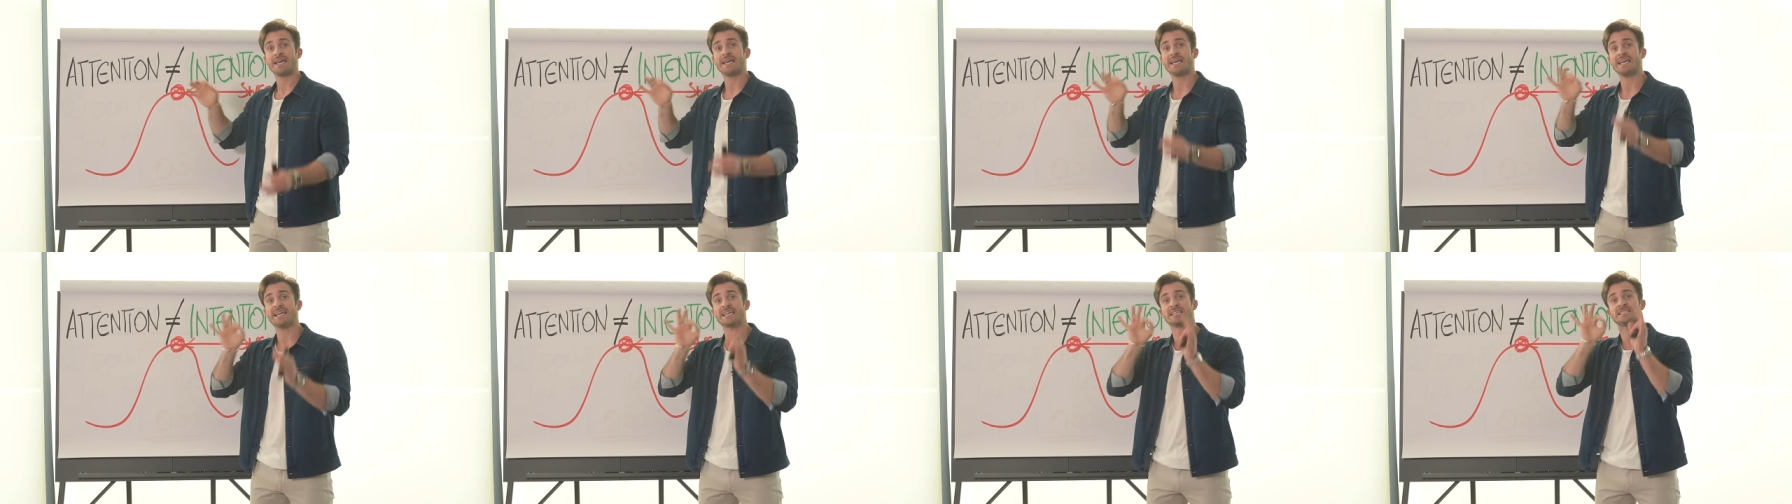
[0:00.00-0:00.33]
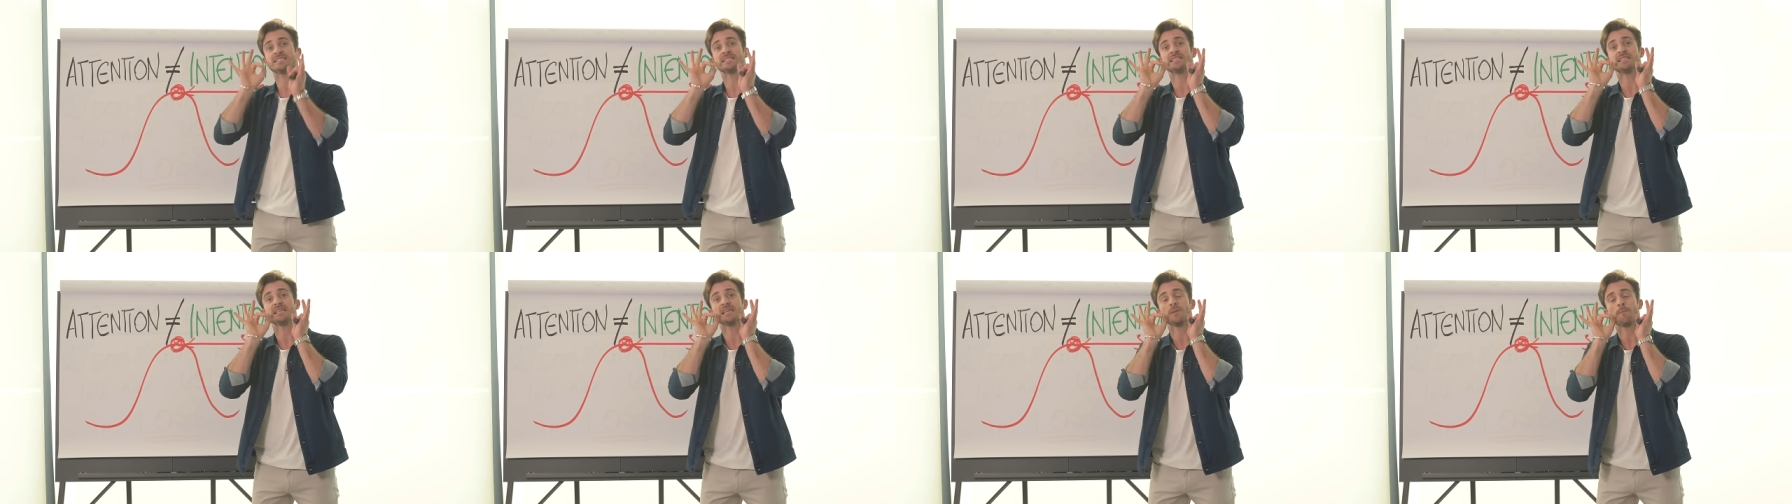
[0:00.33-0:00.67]

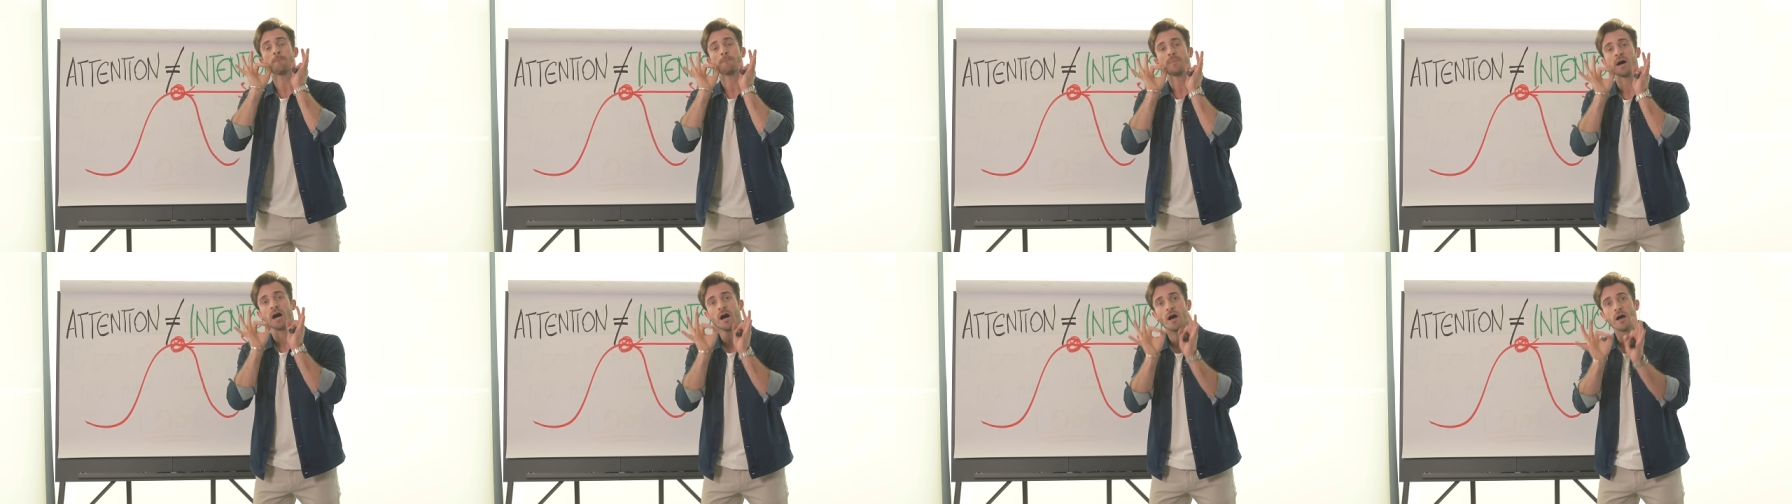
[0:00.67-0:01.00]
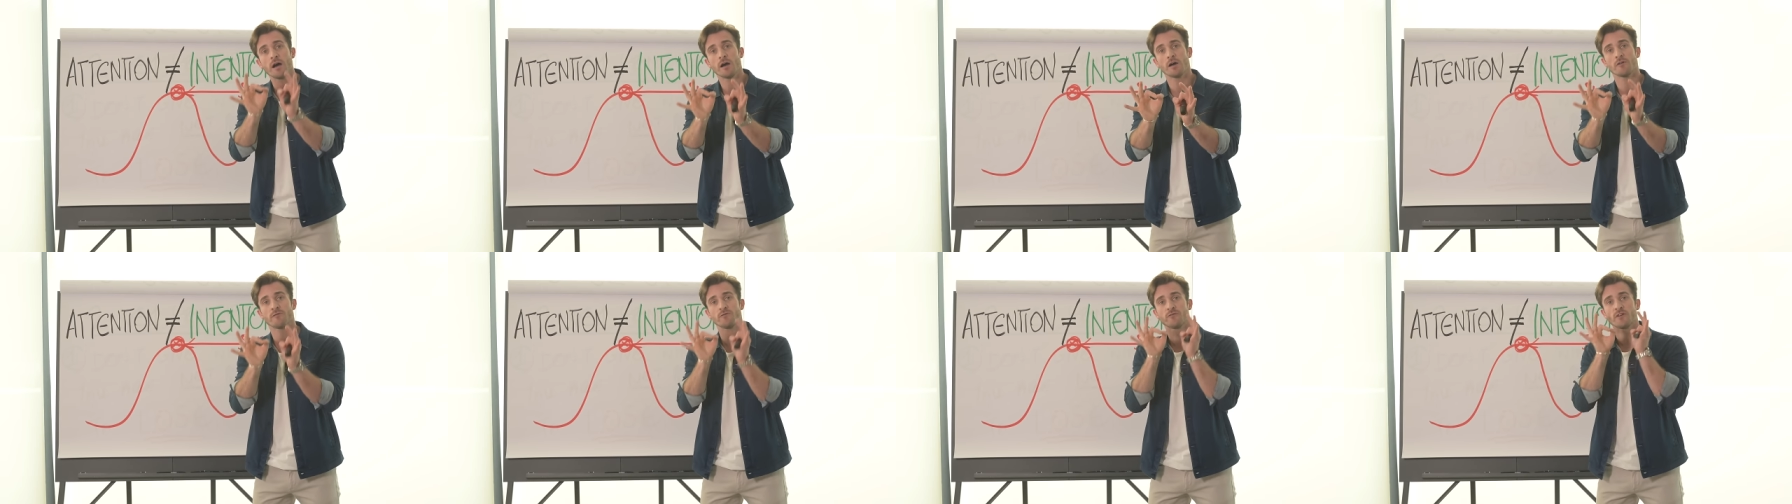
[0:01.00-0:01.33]
is the
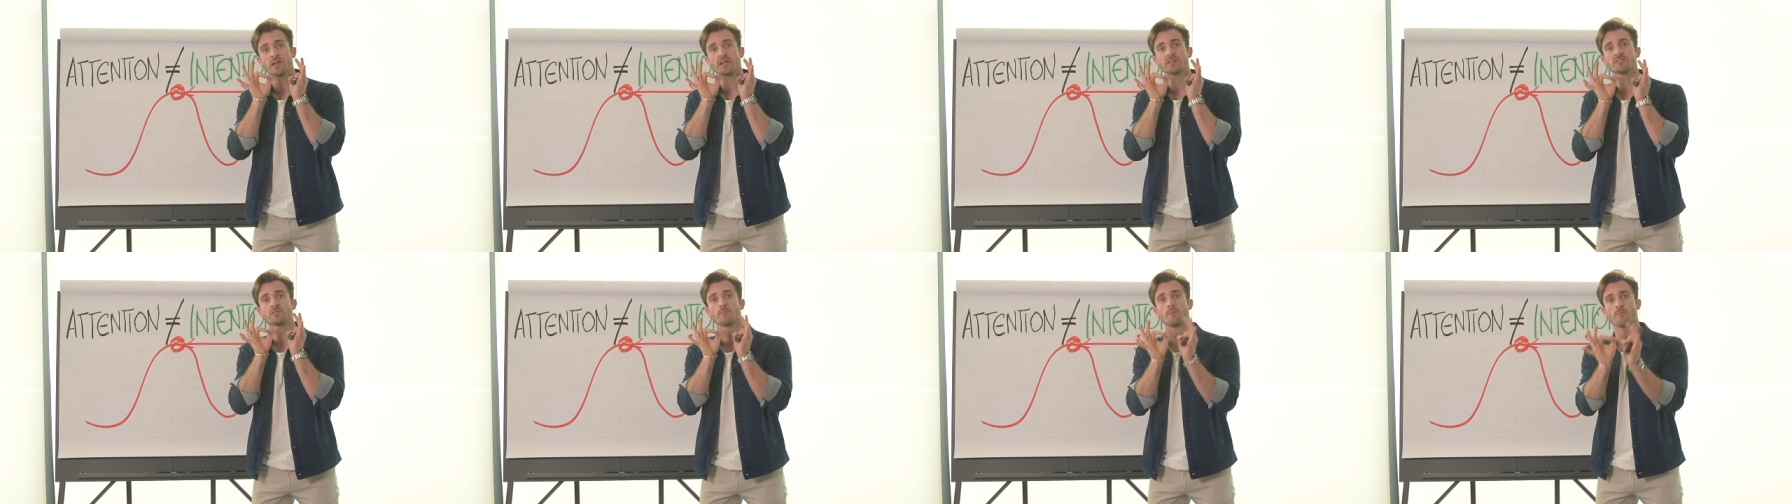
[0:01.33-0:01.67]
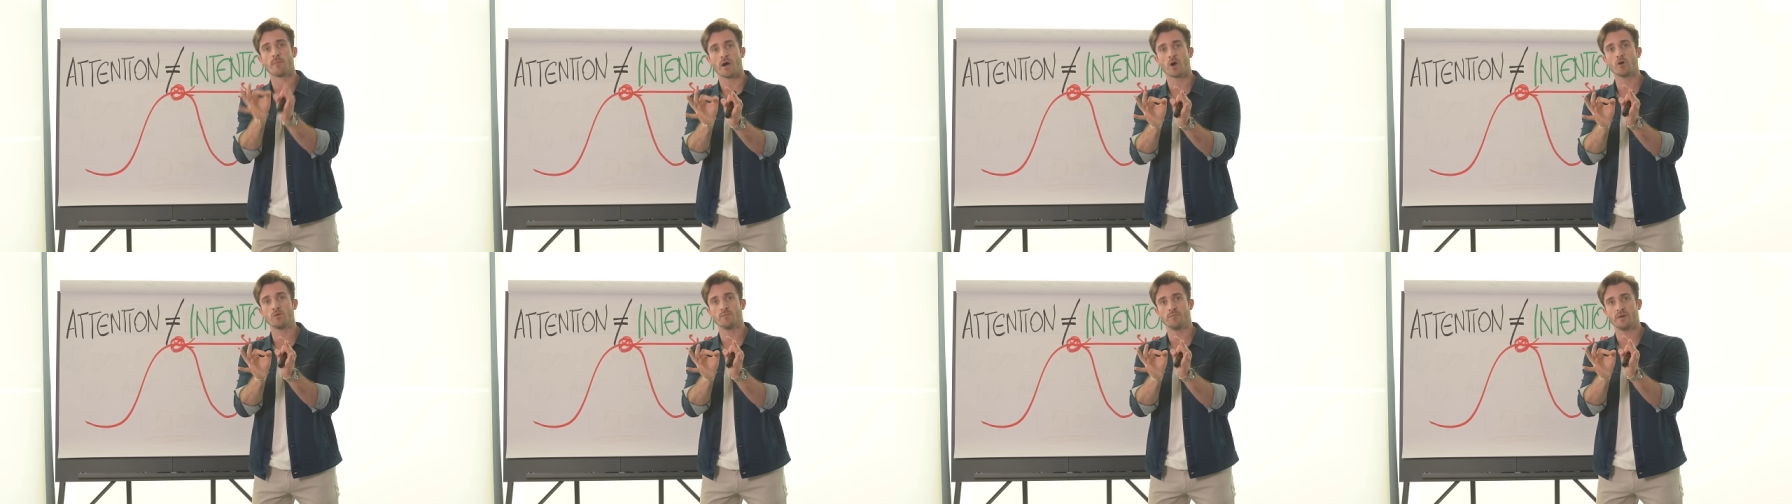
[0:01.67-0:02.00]
perfect
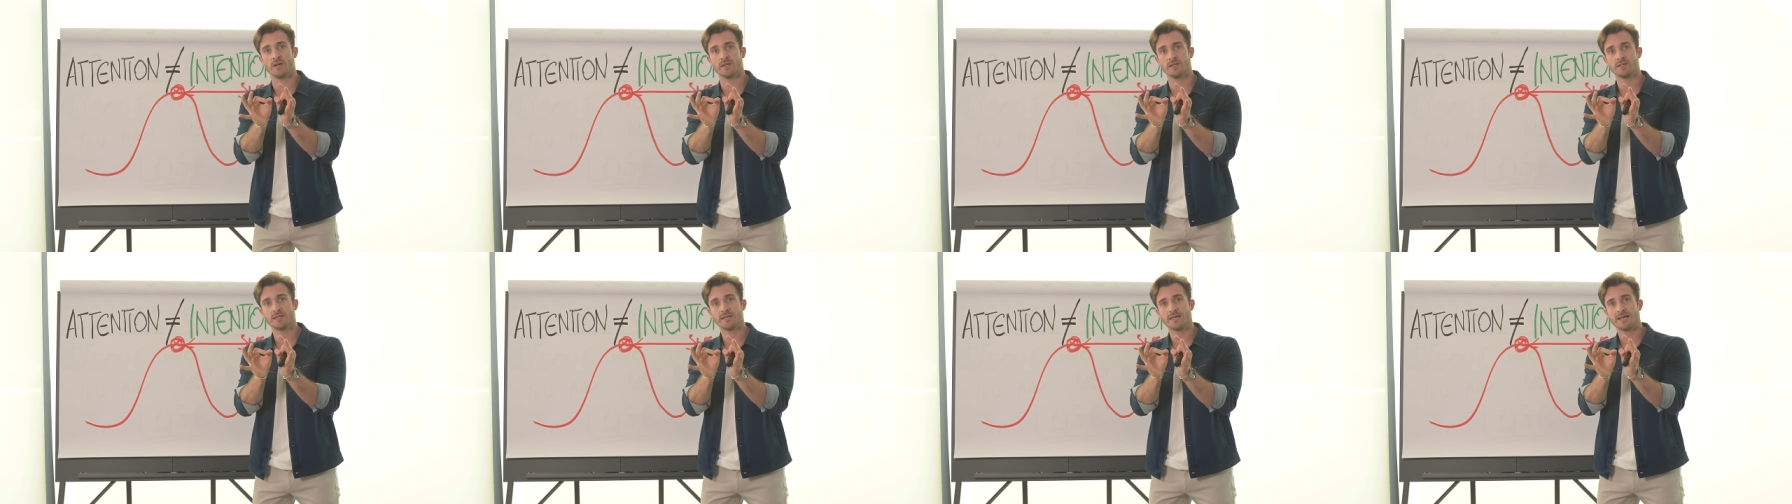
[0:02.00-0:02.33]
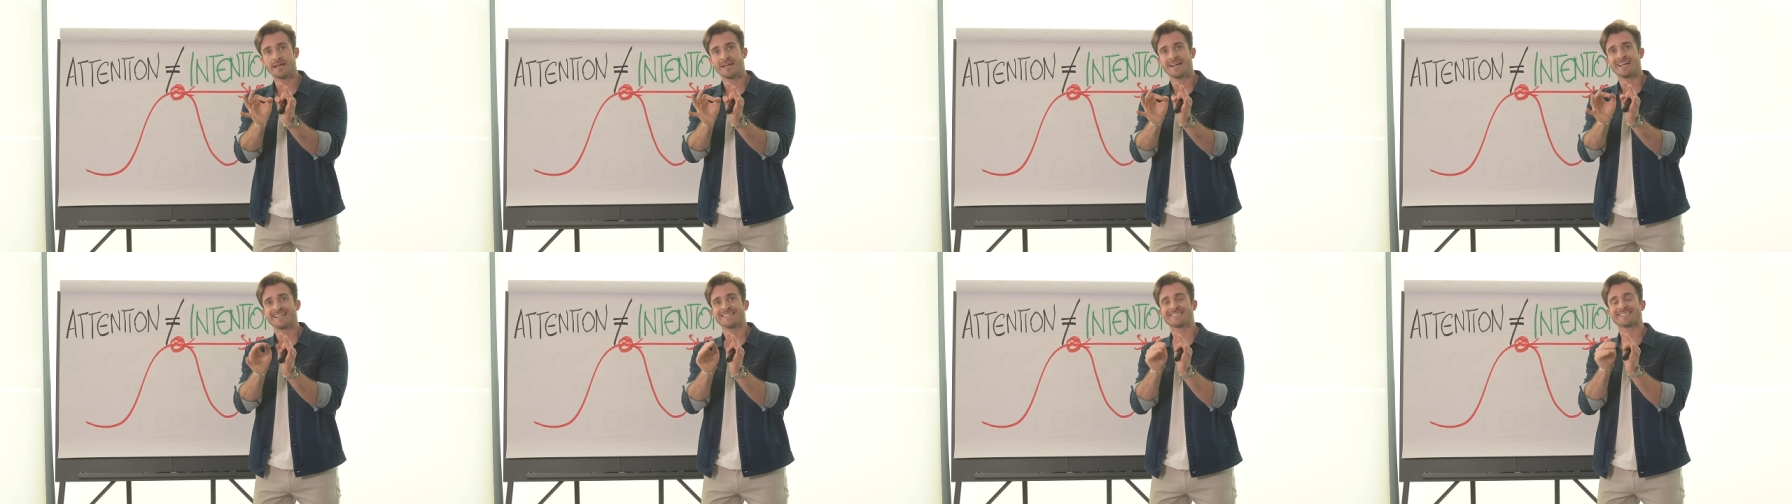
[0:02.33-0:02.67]
moment
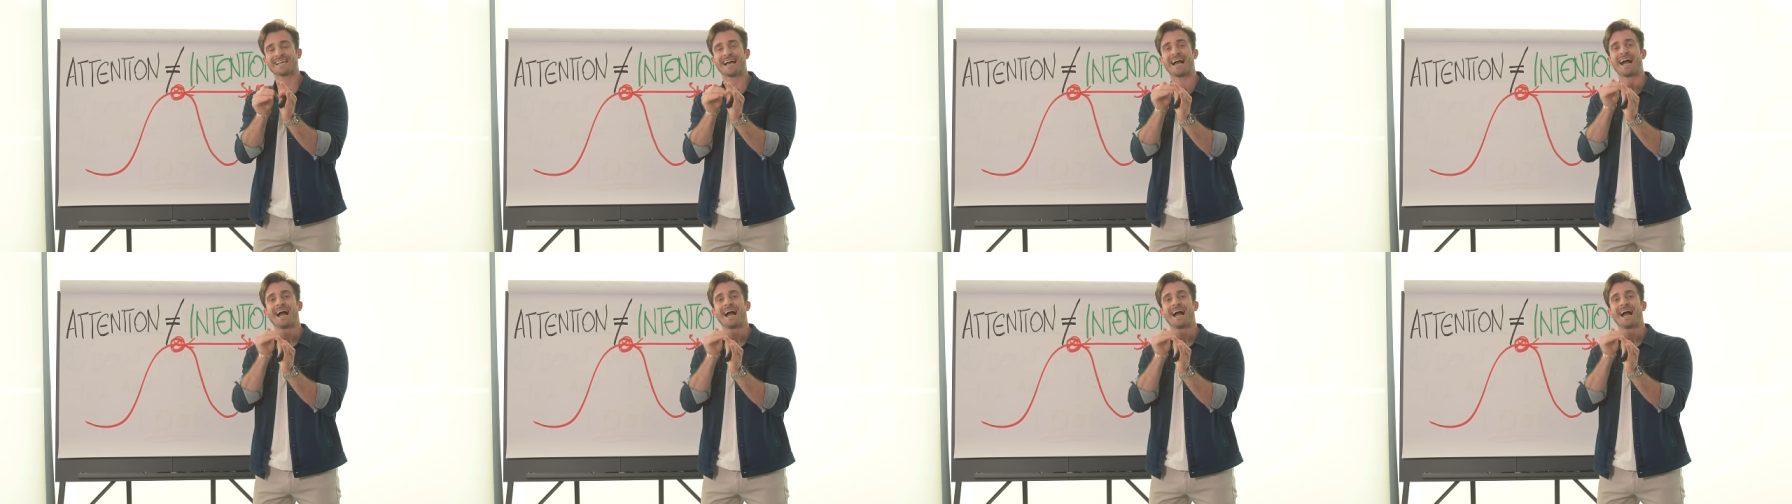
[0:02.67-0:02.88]
to